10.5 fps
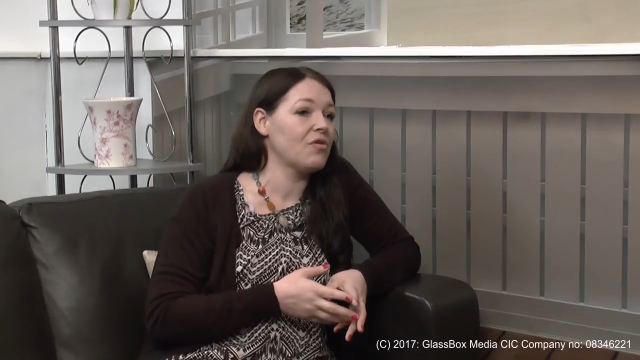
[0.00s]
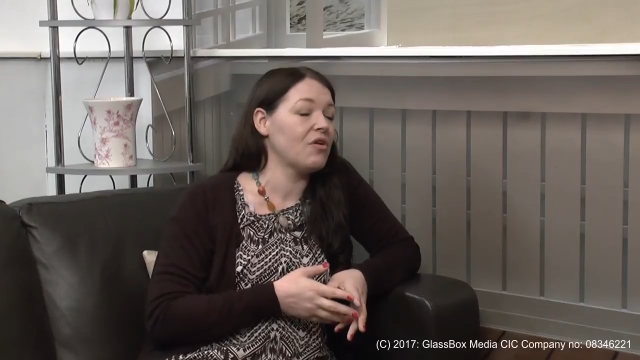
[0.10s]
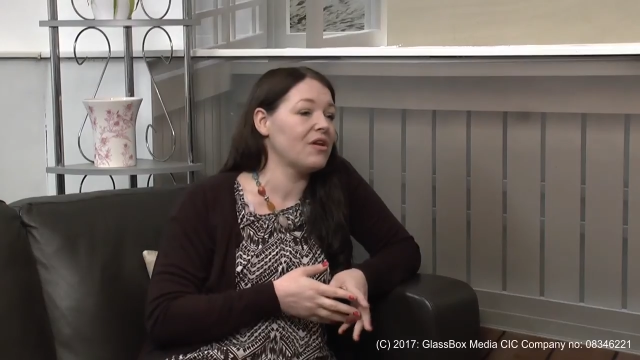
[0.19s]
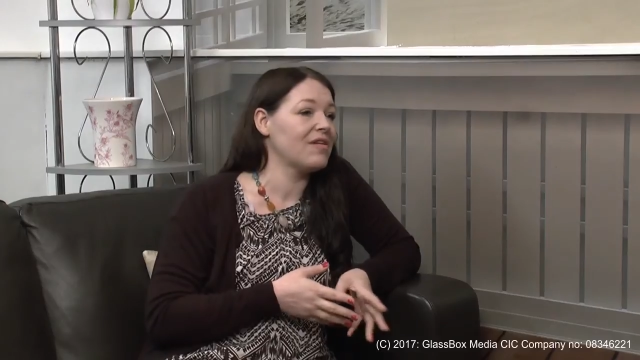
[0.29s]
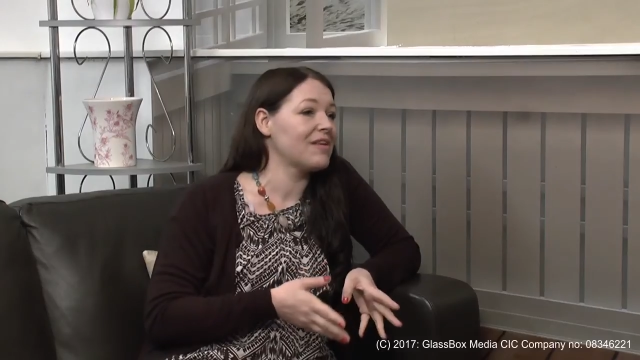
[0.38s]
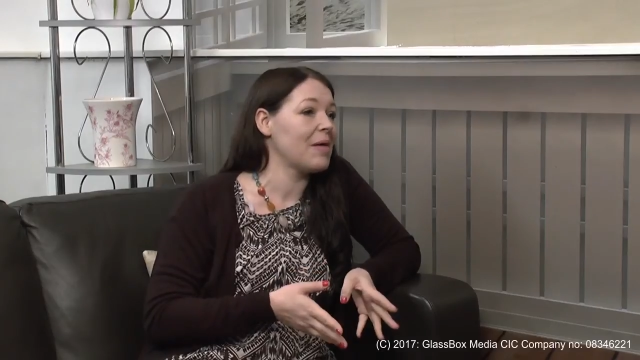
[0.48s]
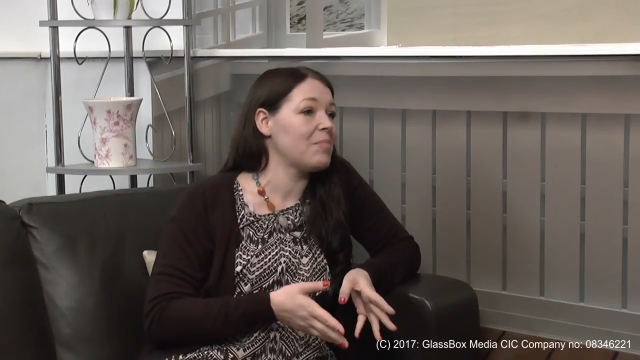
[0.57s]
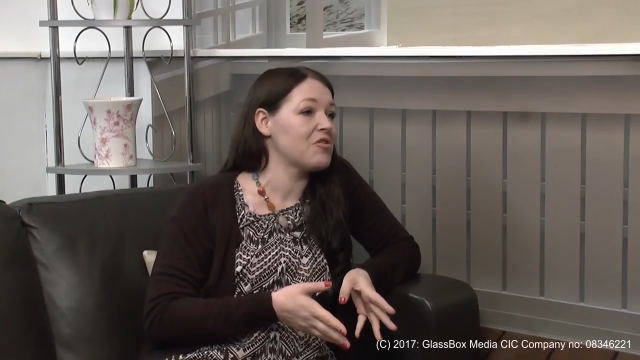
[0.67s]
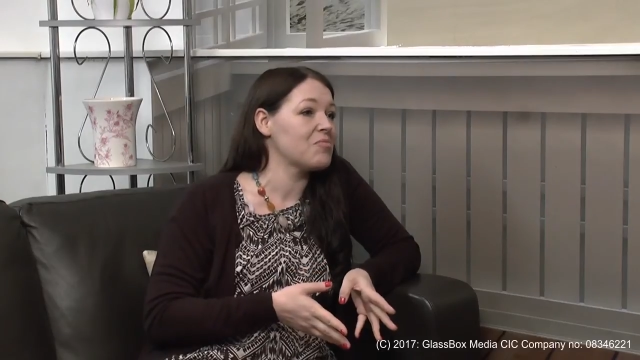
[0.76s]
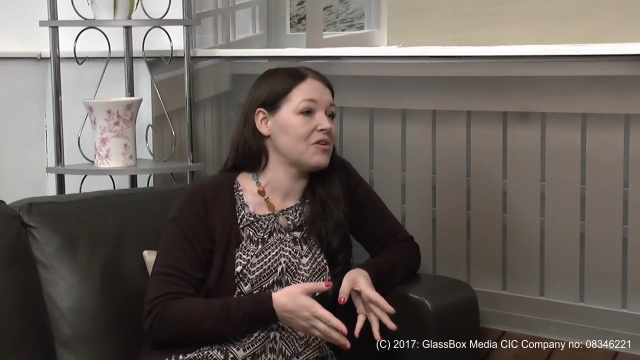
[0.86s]
got the
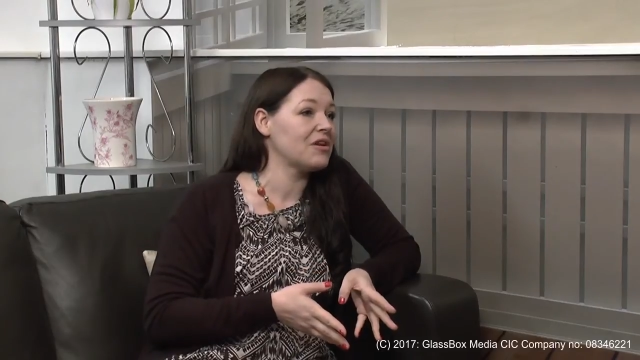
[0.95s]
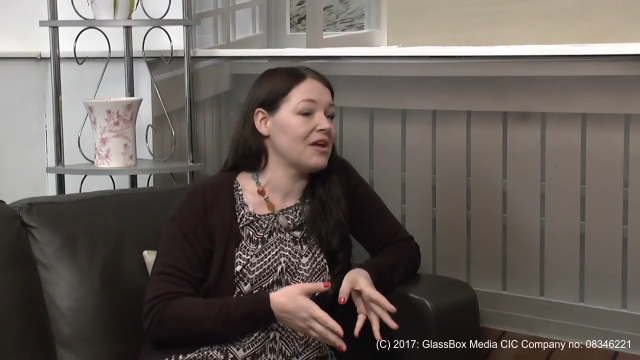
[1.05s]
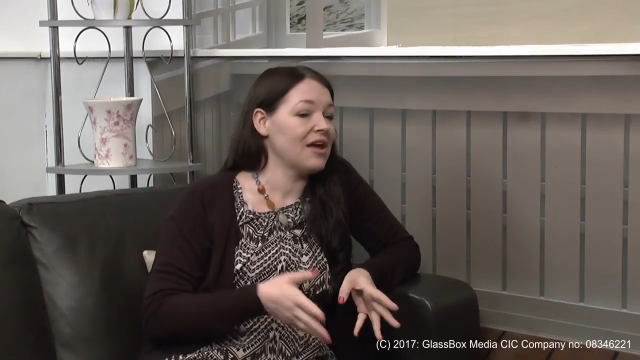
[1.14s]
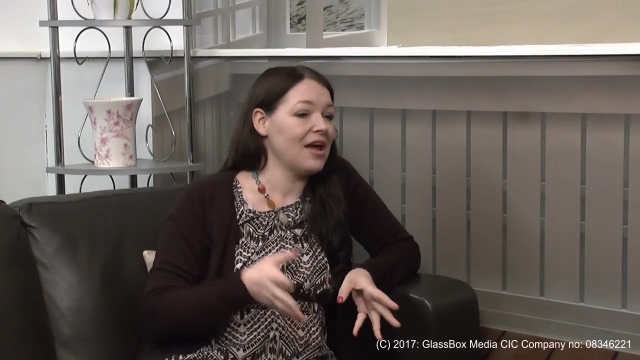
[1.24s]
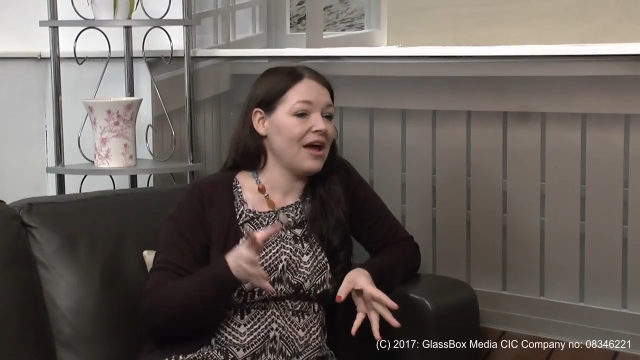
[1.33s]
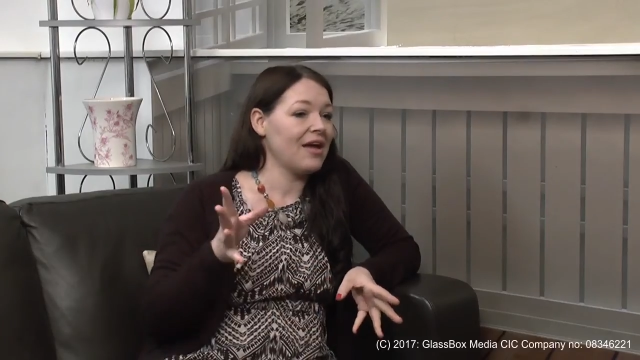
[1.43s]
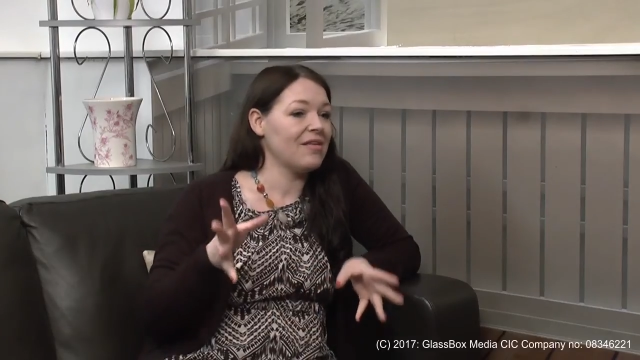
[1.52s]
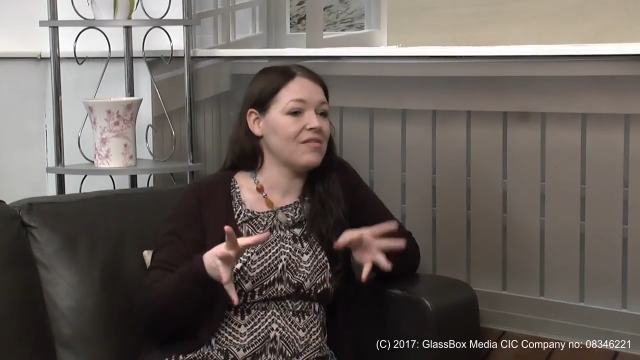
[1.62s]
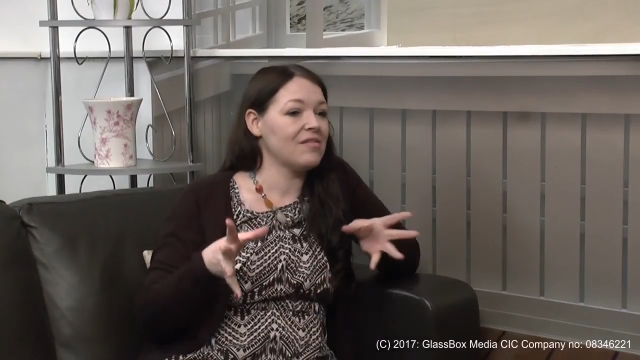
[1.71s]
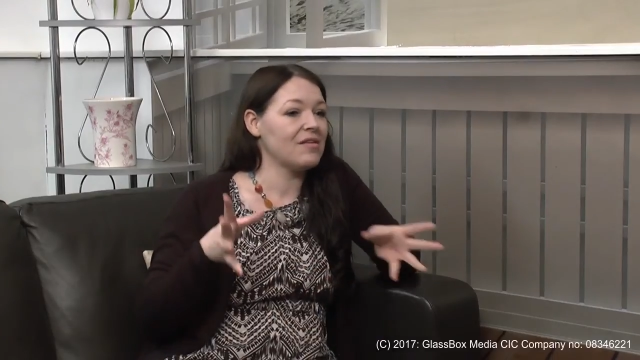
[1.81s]
Establishment,
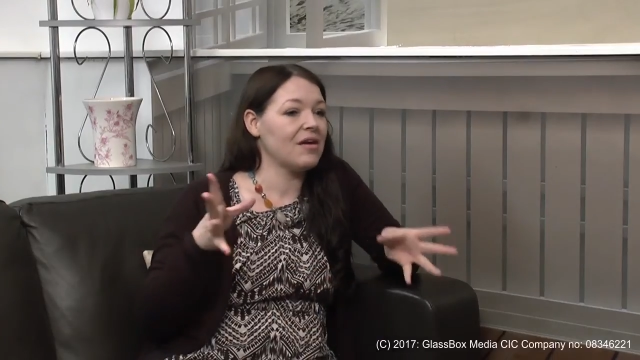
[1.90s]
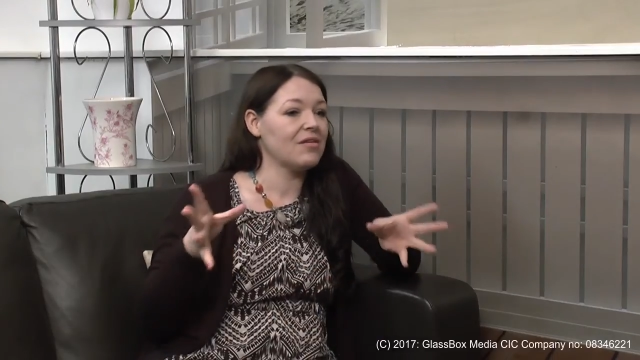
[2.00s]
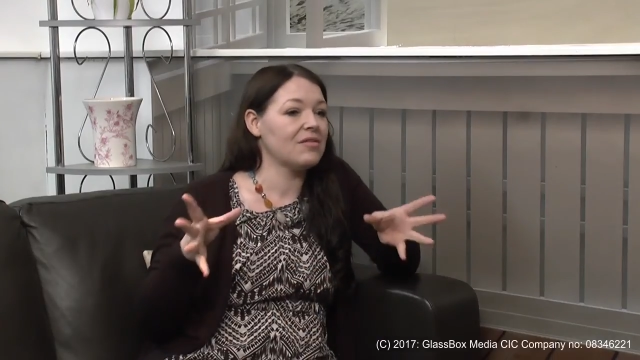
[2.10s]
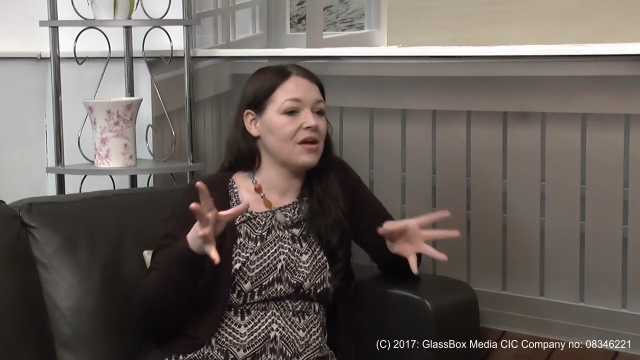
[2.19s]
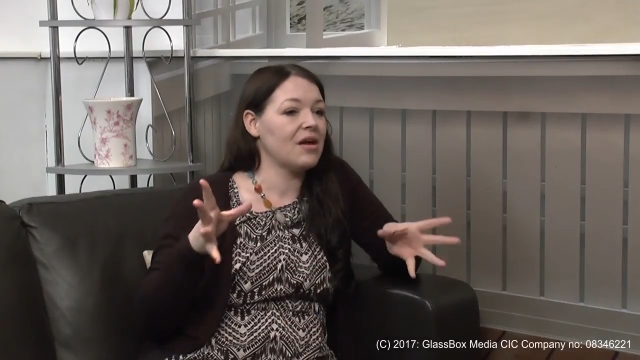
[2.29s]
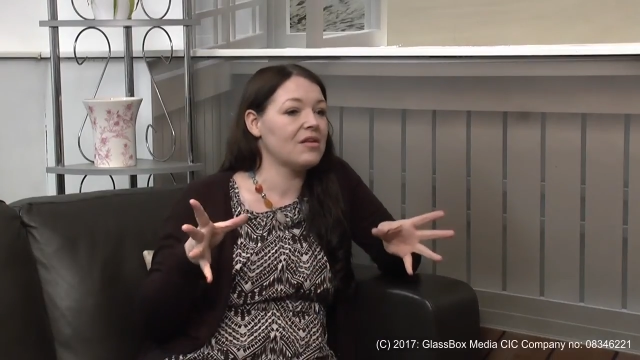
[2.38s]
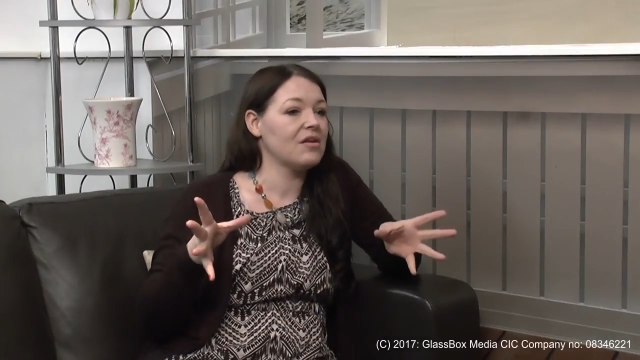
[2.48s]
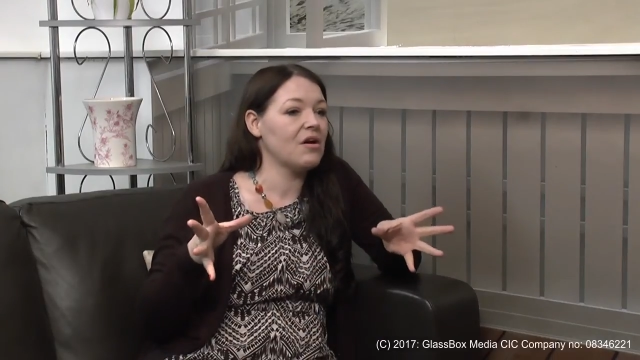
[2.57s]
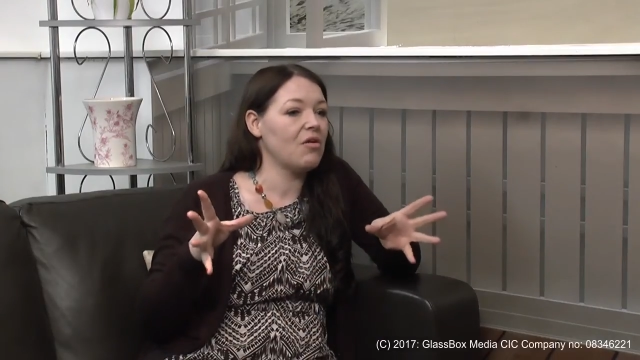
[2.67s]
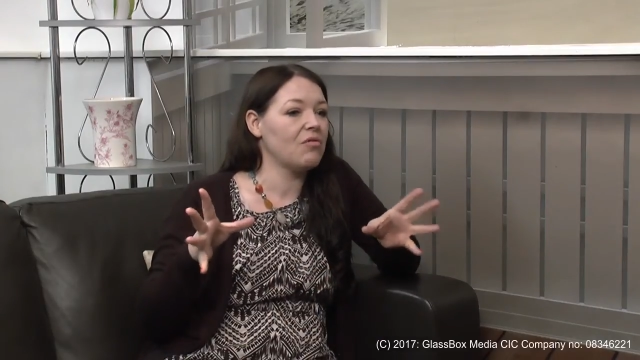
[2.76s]
and
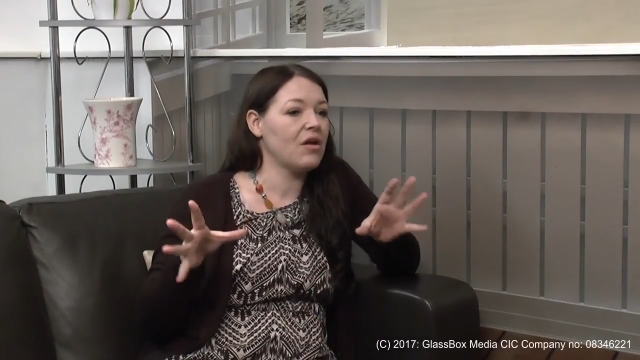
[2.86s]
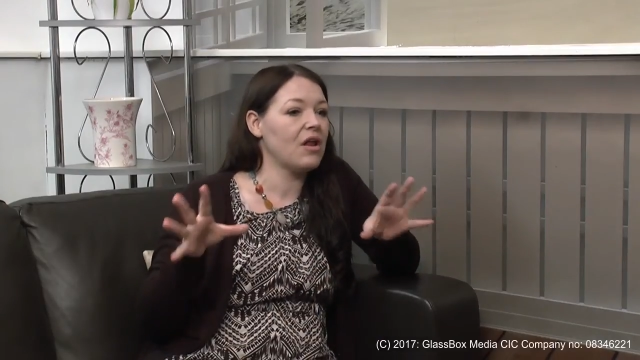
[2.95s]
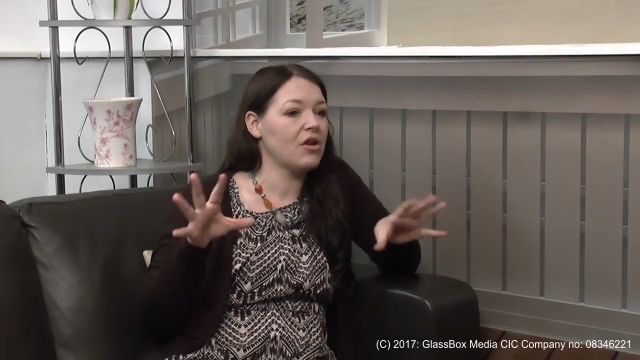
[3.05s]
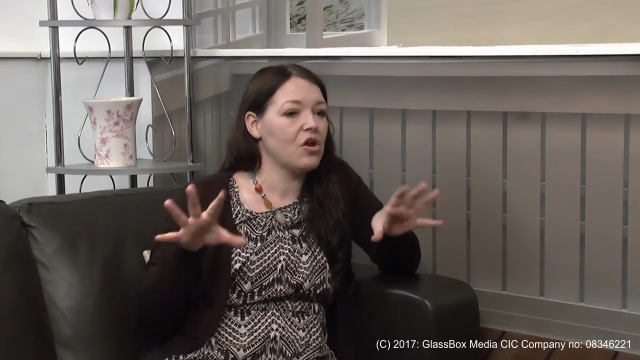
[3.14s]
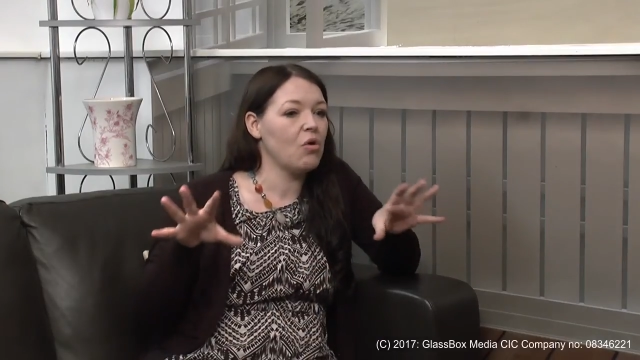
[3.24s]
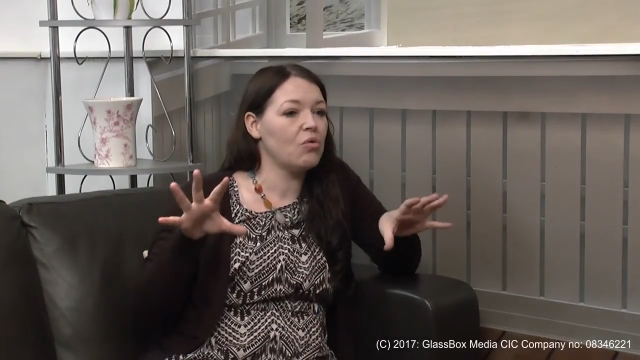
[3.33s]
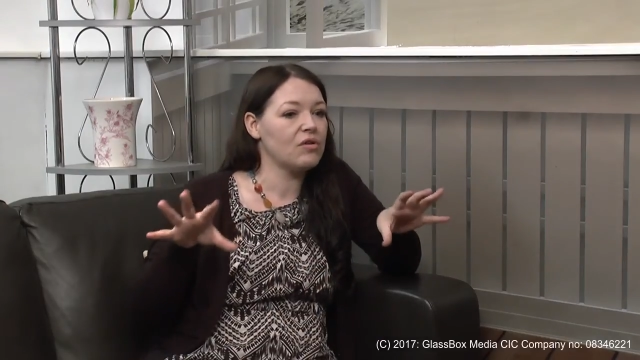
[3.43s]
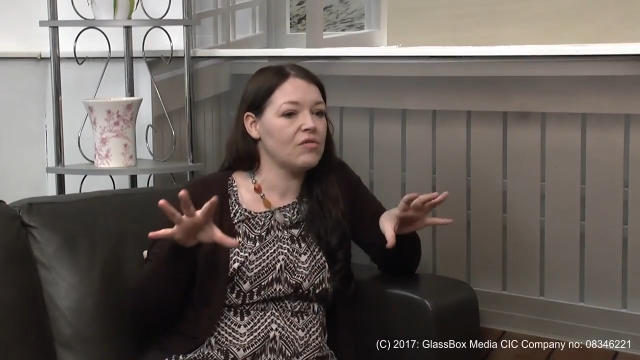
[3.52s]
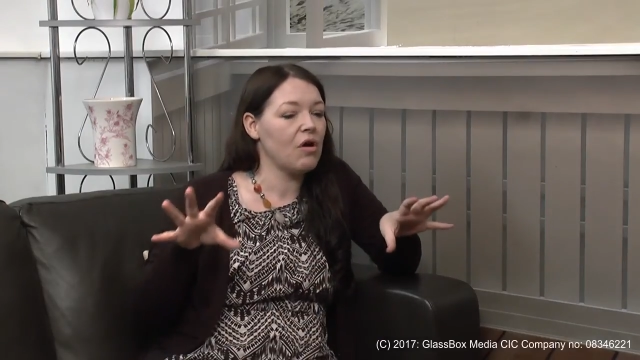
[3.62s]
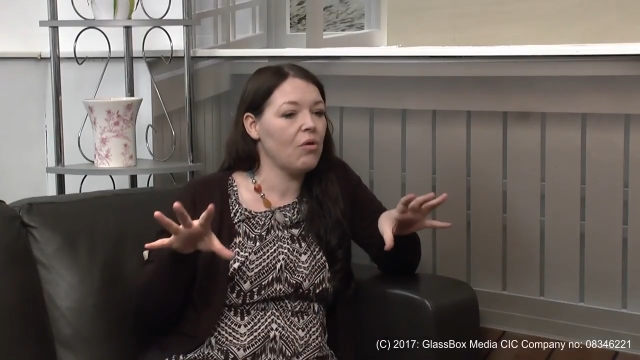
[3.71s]
they're like the
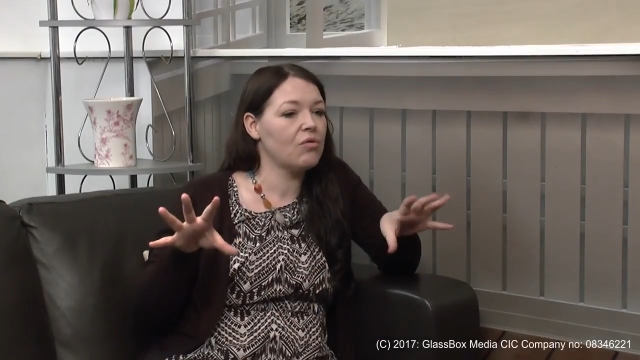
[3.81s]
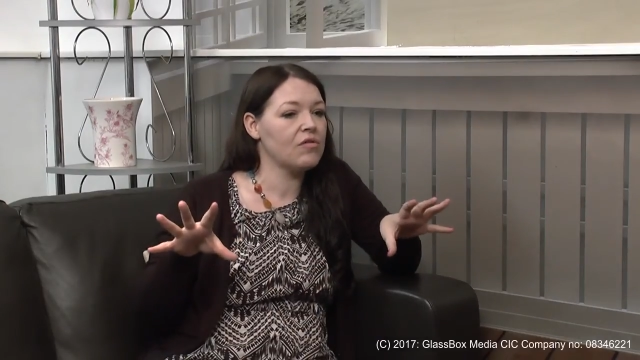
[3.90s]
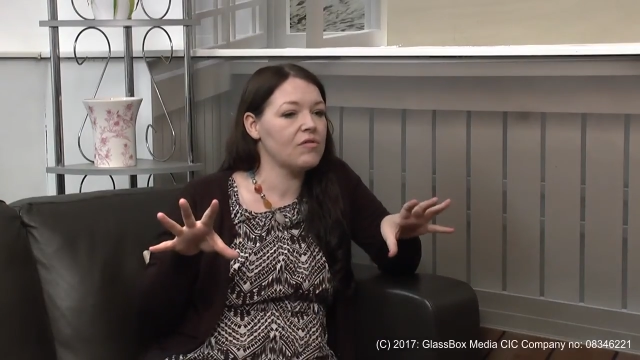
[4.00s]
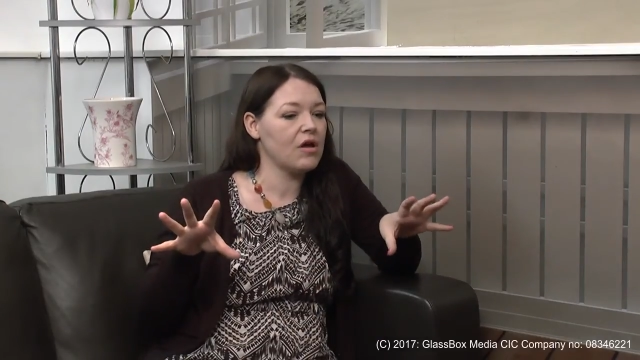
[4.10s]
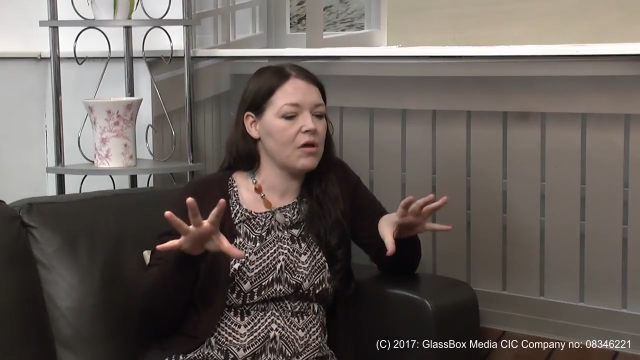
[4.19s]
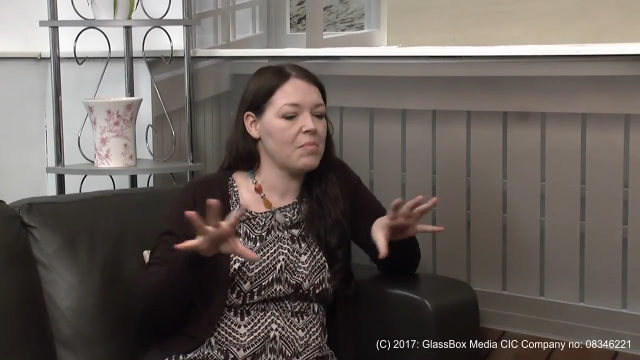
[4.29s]
oldest